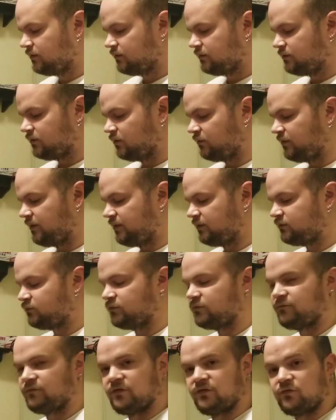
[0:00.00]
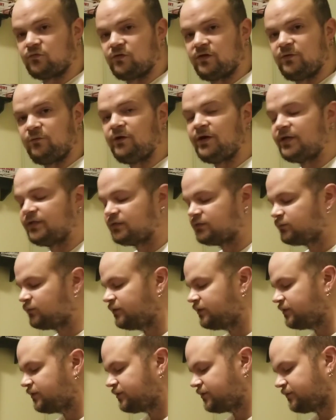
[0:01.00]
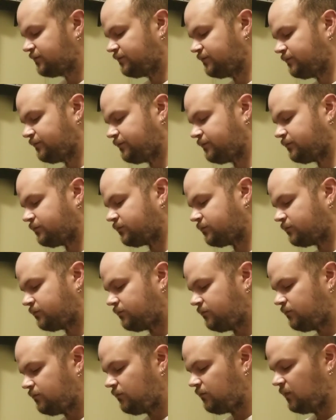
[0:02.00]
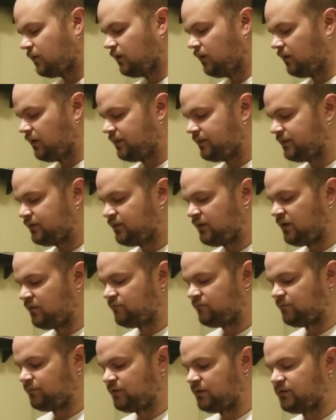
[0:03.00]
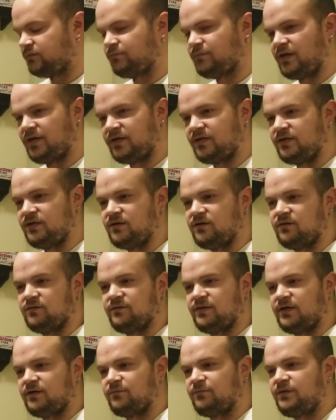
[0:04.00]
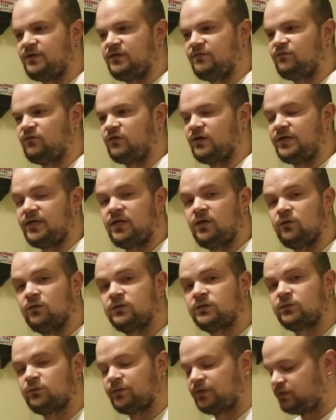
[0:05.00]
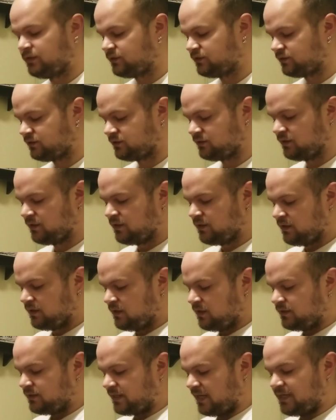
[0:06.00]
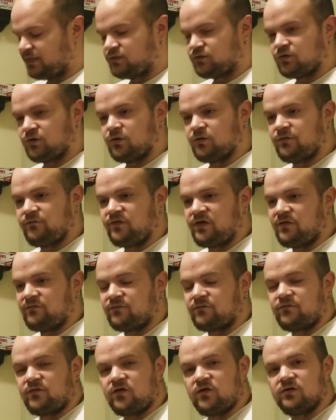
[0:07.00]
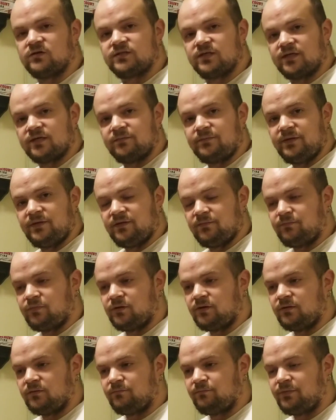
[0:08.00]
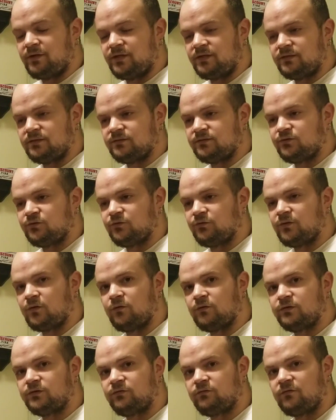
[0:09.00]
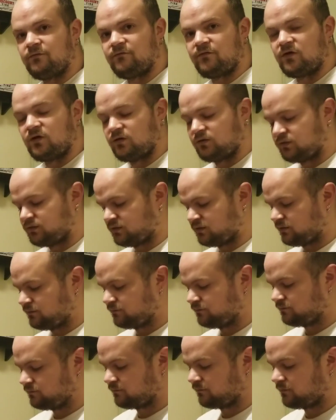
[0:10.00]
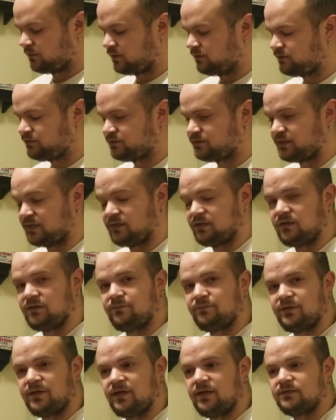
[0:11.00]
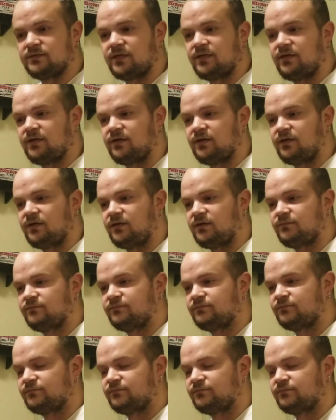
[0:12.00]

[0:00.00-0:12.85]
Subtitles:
So that's sort of a 3-way switch. And then you have the button back here that could be for a kill switch. Nitro, if you have reverse, that could be a button to go into reverse. You just set it up as a